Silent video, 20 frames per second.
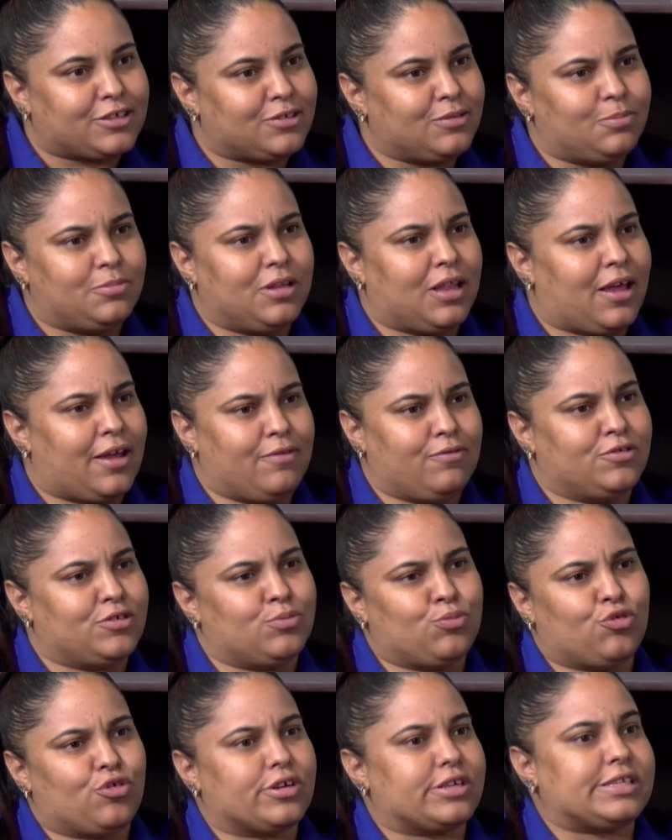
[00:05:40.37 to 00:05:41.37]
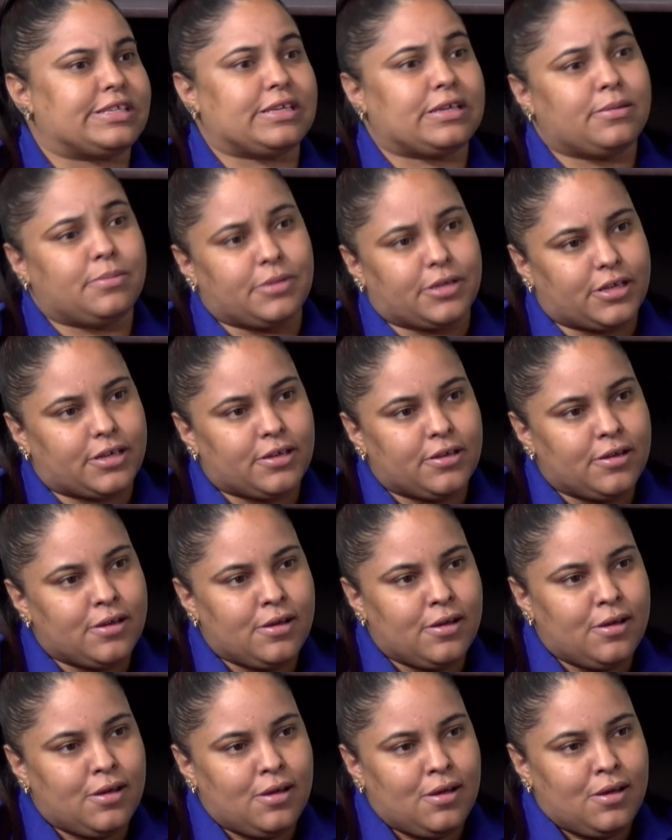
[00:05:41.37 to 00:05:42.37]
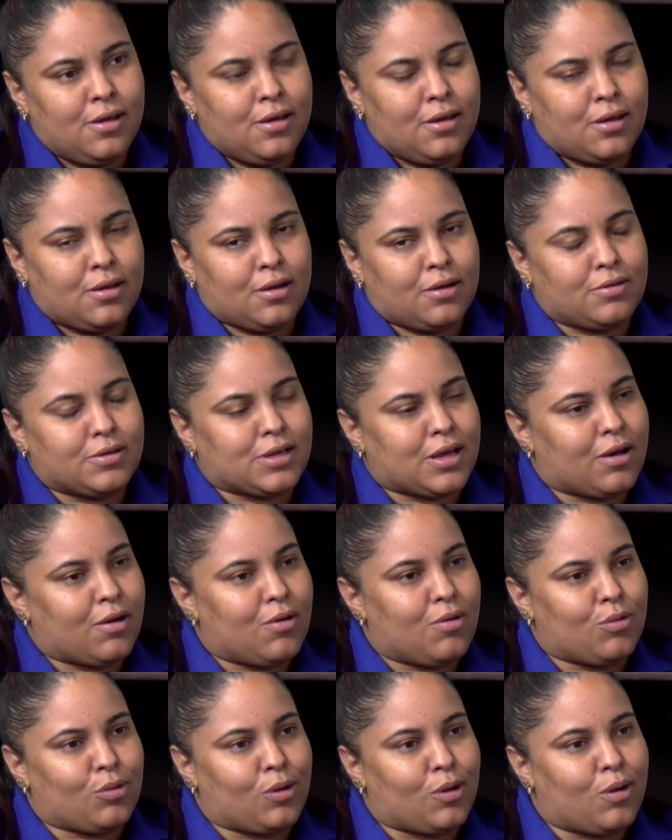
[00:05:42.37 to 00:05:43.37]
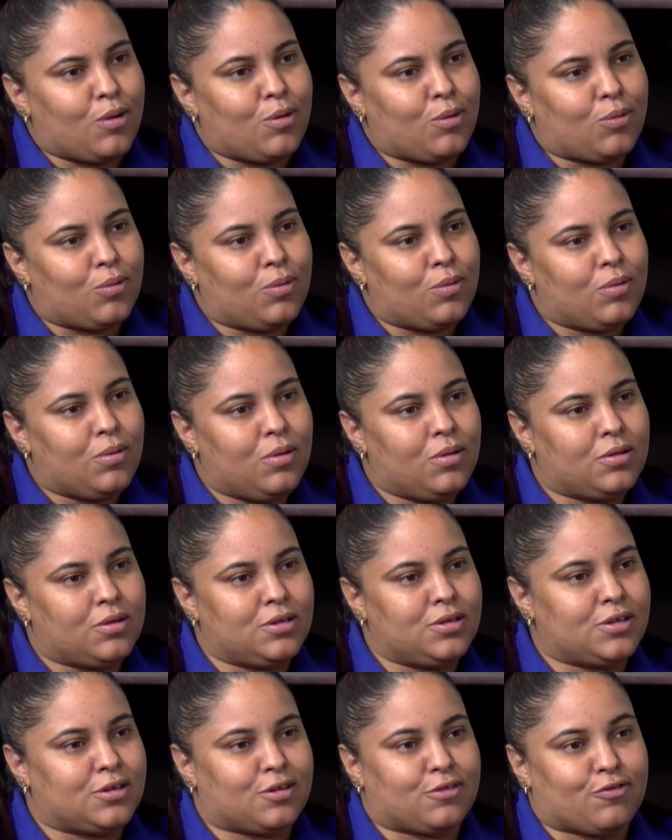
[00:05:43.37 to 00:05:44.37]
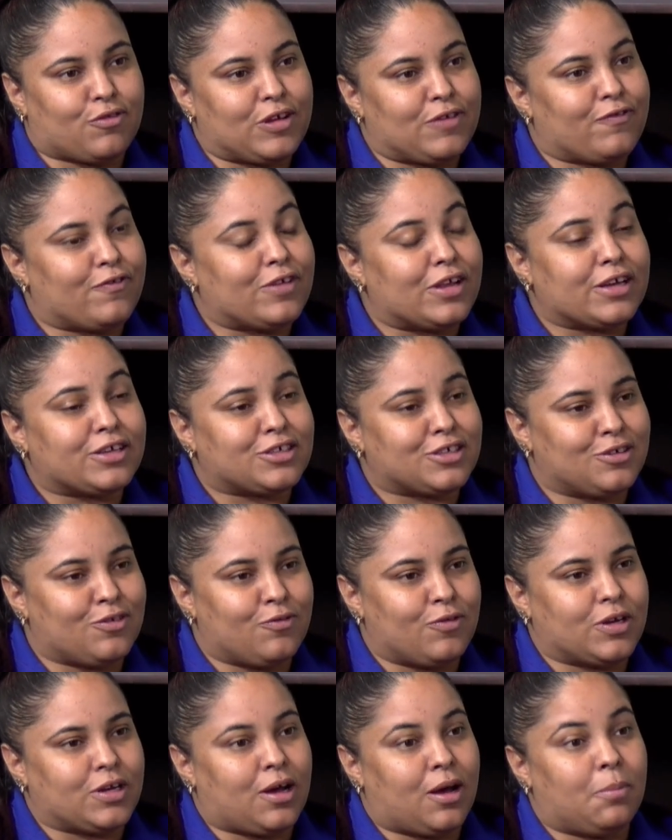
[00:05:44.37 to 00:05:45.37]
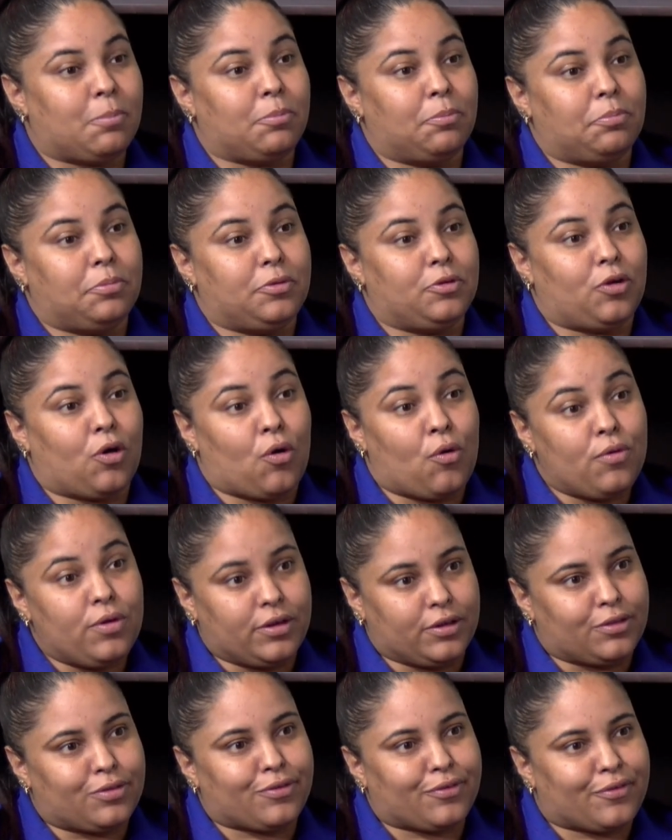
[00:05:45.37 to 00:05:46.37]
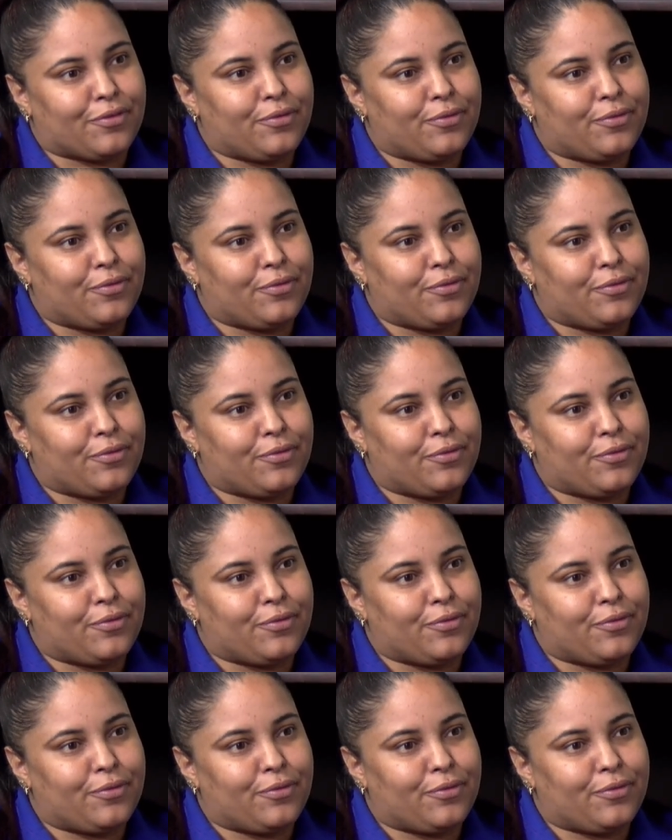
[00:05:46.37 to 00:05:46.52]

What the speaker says: She like was more timid. And I was like, oh no, this is a reflection of what I'm going through.